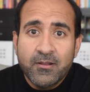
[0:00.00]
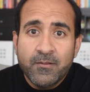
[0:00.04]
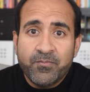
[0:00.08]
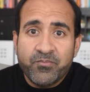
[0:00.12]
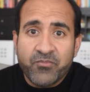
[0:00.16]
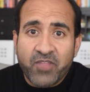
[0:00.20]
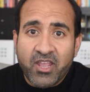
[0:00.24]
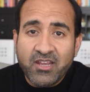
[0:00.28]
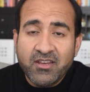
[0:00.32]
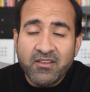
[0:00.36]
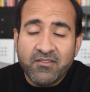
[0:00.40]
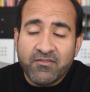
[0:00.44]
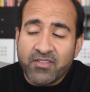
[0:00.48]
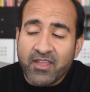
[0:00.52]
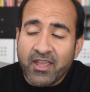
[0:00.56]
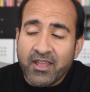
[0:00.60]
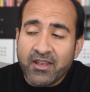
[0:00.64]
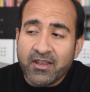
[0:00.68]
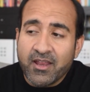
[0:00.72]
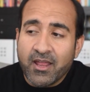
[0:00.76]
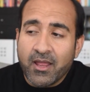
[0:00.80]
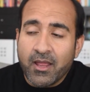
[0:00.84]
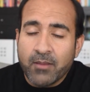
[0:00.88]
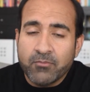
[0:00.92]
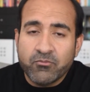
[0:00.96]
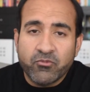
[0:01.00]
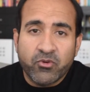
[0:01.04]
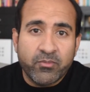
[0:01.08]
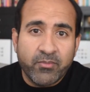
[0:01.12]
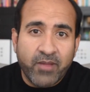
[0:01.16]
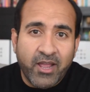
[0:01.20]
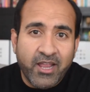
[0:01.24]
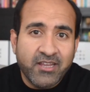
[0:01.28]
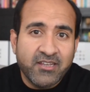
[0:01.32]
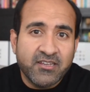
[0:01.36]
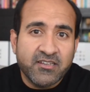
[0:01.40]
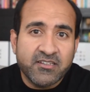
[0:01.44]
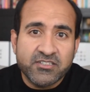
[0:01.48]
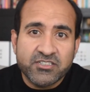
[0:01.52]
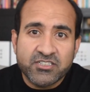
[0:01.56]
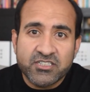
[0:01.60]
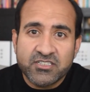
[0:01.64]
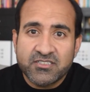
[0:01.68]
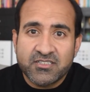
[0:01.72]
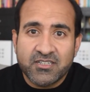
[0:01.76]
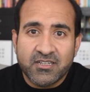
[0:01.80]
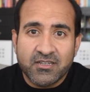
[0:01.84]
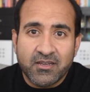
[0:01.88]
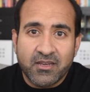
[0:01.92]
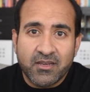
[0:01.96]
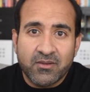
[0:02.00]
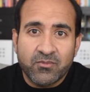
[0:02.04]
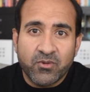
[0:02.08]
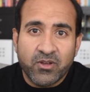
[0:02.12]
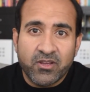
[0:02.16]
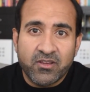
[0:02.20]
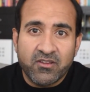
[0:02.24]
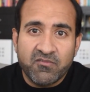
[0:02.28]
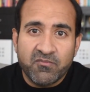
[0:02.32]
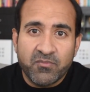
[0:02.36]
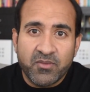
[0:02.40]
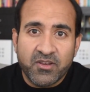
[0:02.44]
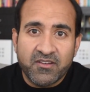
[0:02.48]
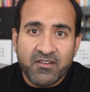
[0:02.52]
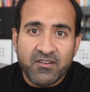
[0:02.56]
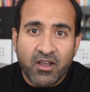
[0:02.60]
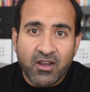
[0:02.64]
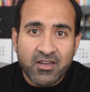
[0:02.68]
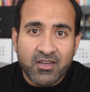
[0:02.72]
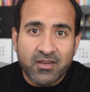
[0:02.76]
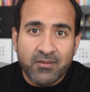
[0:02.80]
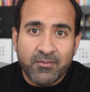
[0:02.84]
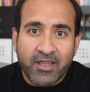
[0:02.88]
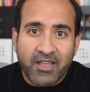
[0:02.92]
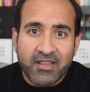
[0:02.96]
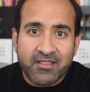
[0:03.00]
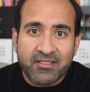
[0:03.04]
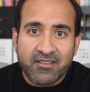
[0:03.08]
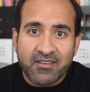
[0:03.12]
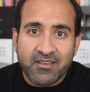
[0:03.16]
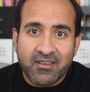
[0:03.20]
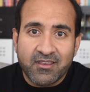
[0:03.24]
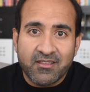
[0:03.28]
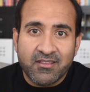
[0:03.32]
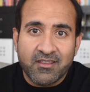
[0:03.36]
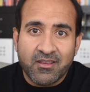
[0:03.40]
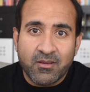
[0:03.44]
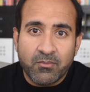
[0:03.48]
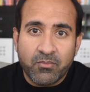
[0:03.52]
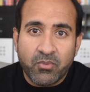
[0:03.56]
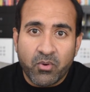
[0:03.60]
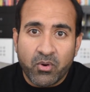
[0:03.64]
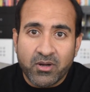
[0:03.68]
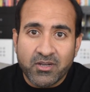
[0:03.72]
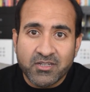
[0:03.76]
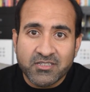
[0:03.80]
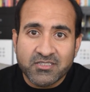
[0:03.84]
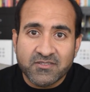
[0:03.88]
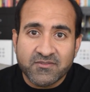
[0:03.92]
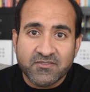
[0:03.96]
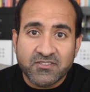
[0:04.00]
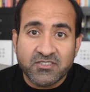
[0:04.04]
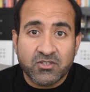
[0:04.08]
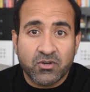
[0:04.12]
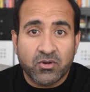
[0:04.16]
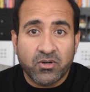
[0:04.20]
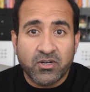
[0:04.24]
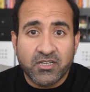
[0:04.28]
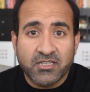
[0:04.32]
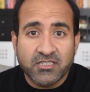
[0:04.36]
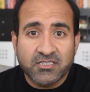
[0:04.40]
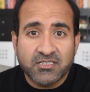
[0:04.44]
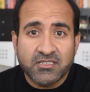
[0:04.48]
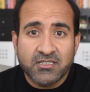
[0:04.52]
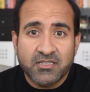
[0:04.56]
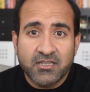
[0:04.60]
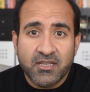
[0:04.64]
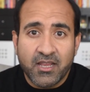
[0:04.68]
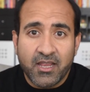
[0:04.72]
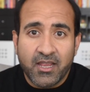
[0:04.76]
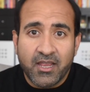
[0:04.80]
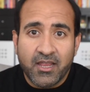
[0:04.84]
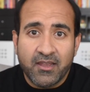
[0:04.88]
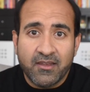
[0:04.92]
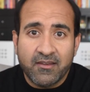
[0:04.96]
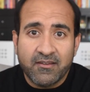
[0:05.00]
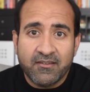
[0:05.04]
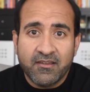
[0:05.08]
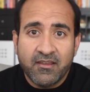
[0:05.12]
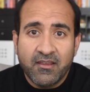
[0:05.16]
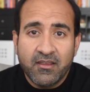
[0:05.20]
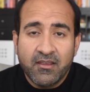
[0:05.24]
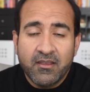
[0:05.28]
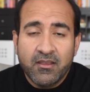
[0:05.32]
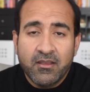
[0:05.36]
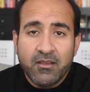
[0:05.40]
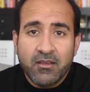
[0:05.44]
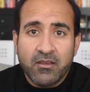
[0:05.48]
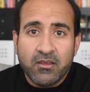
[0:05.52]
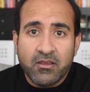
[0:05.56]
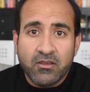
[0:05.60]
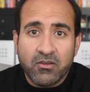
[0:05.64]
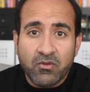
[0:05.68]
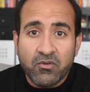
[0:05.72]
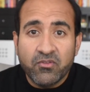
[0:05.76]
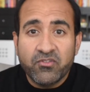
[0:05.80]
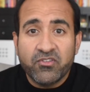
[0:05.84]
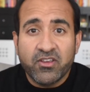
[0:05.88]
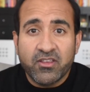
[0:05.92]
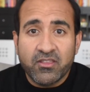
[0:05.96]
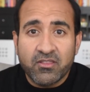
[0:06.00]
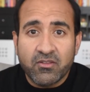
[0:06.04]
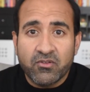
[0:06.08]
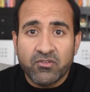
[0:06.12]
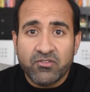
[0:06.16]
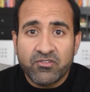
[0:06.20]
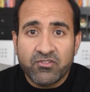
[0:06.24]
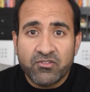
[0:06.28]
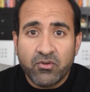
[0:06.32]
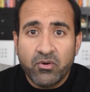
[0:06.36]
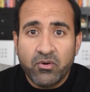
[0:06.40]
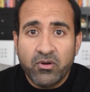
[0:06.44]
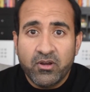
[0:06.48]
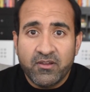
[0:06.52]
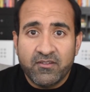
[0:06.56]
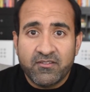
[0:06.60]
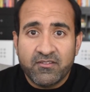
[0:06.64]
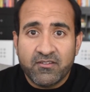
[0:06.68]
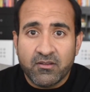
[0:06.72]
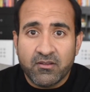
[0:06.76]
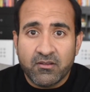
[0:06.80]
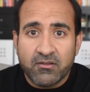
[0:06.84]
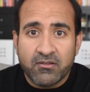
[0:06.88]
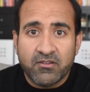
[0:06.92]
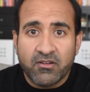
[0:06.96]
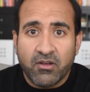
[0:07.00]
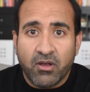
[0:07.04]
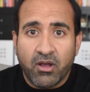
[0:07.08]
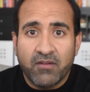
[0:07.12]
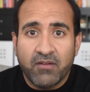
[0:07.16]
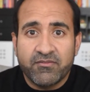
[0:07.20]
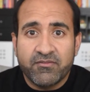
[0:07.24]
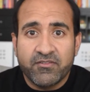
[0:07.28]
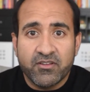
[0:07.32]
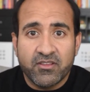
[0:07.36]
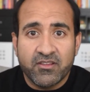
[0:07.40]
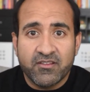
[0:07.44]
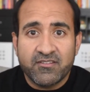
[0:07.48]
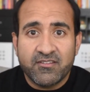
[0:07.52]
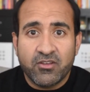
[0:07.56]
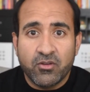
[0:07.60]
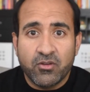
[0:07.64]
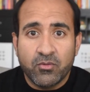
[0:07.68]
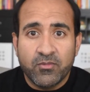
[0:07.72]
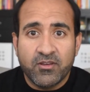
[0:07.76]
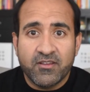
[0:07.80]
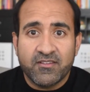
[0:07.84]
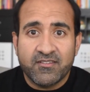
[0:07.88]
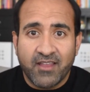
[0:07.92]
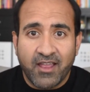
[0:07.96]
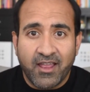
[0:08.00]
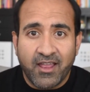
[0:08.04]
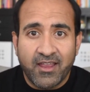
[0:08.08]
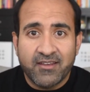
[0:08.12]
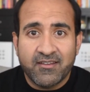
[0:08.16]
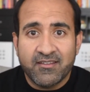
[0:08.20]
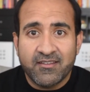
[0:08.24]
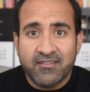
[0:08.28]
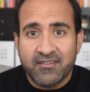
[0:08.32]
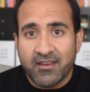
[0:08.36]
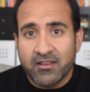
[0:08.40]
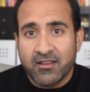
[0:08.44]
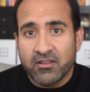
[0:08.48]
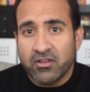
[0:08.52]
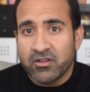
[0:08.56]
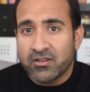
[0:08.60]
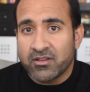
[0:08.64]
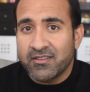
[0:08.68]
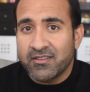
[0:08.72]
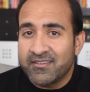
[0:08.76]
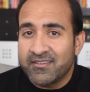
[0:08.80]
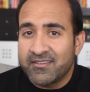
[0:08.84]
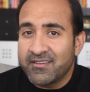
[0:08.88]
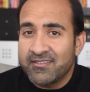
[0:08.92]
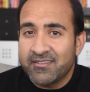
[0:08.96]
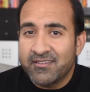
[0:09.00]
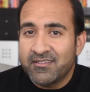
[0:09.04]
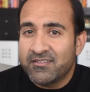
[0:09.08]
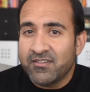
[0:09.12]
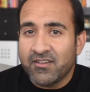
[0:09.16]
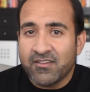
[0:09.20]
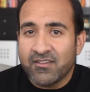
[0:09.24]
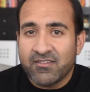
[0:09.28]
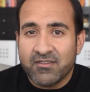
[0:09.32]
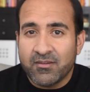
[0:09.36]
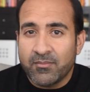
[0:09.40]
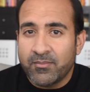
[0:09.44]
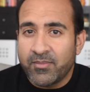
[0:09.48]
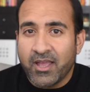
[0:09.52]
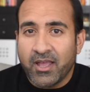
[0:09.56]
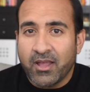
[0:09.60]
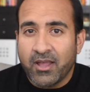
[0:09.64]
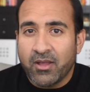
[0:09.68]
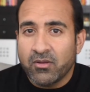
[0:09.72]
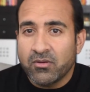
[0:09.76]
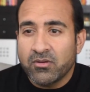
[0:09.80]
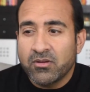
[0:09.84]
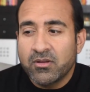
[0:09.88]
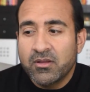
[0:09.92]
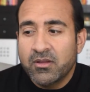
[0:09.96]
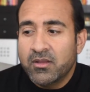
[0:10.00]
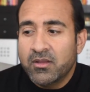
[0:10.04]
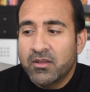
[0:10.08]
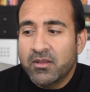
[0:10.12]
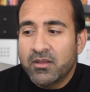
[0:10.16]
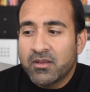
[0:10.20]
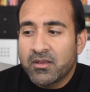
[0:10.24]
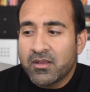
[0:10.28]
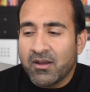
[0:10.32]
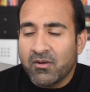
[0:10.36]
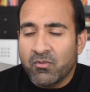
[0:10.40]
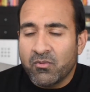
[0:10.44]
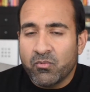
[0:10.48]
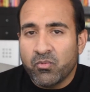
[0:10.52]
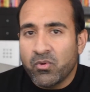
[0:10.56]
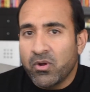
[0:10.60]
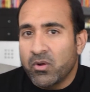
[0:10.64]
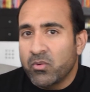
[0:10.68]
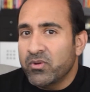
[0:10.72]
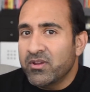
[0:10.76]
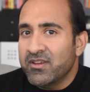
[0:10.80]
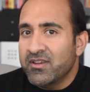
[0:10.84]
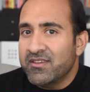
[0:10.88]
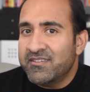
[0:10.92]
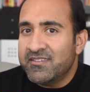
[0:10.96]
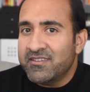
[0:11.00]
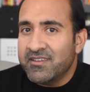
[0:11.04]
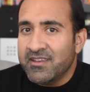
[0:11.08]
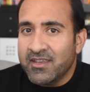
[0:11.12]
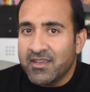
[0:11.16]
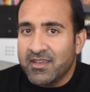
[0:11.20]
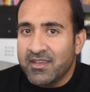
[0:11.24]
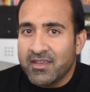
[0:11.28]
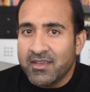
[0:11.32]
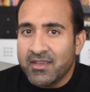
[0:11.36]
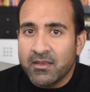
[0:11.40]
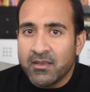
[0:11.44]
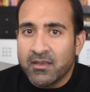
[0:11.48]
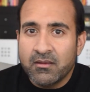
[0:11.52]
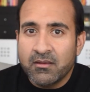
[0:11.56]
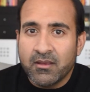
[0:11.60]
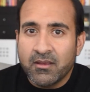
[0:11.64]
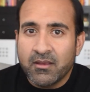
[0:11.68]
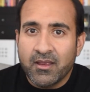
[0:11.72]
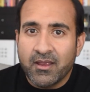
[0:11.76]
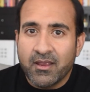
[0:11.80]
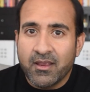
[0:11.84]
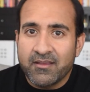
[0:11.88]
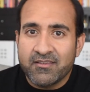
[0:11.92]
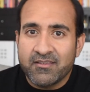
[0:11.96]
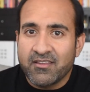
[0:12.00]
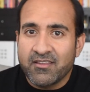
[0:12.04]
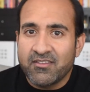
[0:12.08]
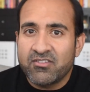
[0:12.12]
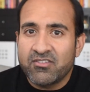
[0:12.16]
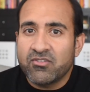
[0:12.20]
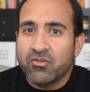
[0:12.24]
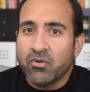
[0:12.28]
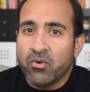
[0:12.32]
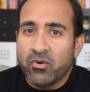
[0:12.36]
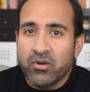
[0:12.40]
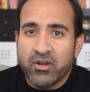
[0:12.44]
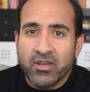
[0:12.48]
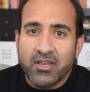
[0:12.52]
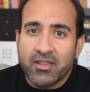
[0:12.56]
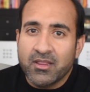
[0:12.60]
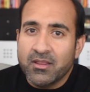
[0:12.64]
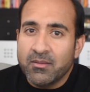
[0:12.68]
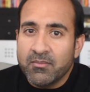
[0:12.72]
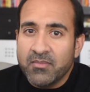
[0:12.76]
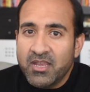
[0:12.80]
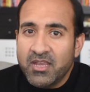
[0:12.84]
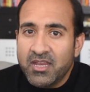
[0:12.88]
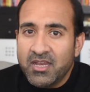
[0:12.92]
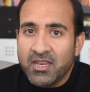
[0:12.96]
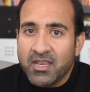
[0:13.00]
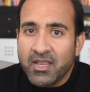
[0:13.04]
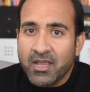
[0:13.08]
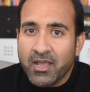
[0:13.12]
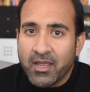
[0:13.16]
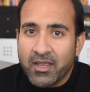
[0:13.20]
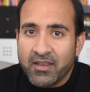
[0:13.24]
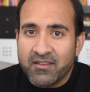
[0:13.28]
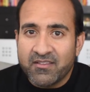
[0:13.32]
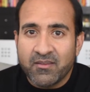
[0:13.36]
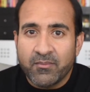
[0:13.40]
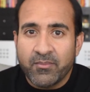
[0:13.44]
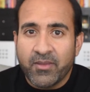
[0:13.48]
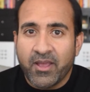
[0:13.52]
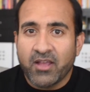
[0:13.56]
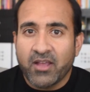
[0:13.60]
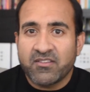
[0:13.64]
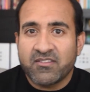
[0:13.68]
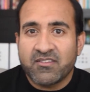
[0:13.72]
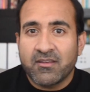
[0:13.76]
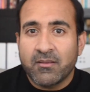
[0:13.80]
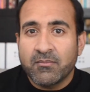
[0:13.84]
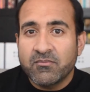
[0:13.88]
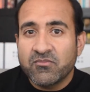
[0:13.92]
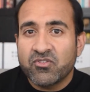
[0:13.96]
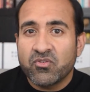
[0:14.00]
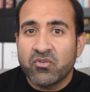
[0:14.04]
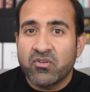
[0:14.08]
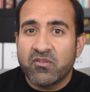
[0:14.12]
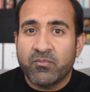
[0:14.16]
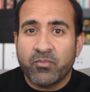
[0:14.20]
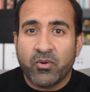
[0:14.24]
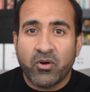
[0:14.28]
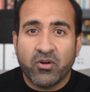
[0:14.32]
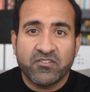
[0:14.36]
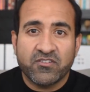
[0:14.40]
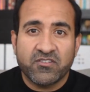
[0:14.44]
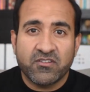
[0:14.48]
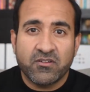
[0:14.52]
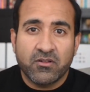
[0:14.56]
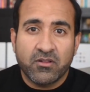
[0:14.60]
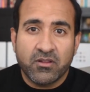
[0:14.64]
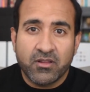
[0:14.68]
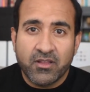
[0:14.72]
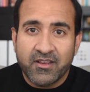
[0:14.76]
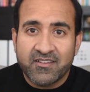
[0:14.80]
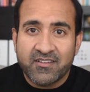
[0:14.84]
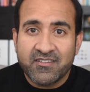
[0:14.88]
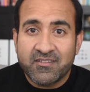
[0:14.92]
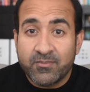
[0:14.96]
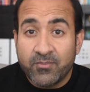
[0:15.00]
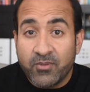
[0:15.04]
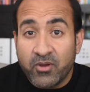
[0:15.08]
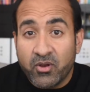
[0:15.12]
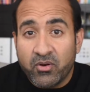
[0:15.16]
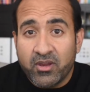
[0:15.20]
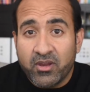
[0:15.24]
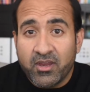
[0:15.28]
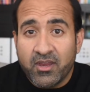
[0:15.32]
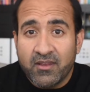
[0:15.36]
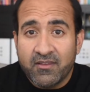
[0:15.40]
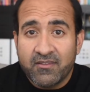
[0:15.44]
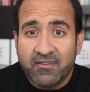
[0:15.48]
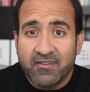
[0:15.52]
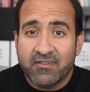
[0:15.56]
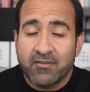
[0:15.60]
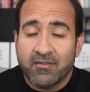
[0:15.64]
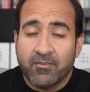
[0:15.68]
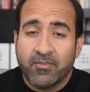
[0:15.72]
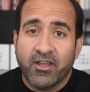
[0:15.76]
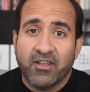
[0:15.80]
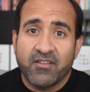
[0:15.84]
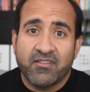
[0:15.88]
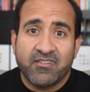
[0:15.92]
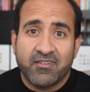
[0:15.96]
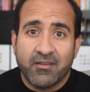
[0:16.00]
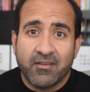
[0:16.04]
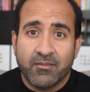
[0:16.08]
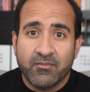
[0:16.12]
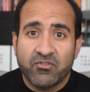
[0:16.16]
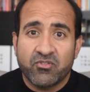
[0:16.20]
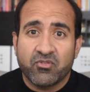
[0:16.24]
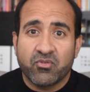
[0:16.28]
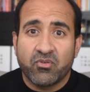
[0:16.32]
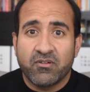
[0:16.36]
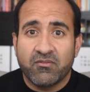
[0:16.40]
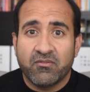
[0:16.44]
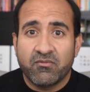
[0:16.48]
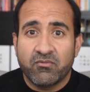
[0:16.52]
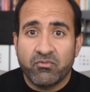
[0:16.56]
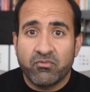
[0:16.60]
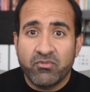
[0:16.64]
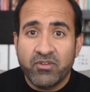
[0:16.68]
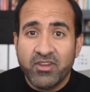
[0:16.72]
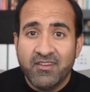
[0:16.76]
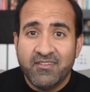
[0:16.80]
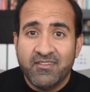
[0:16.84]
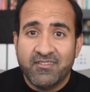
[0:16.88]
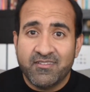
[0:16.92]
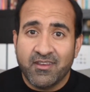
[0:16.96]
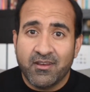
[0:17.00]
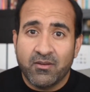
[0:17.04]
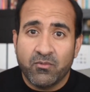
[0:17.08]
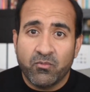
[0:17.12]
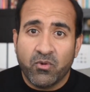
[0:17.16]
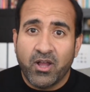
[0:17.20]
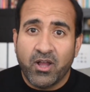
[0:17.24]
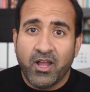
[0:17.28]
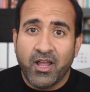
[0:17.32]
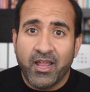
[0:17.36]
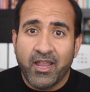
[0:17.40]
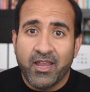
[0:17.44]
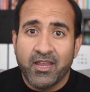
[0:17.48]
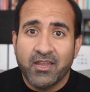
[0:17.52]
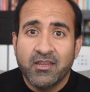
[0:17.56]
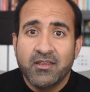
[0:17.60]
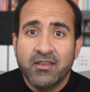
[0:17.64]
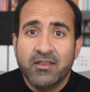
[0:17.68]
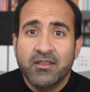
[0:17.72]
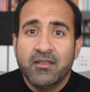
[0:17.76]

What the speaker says: any of that. And I'm reminded just in what you've been talking about, the importance of stories and using those stories to offer this human side, to say, look, isn't just about kind of what we see as the story in the media. It's about some sort of personal experience. It's about some sort of reason why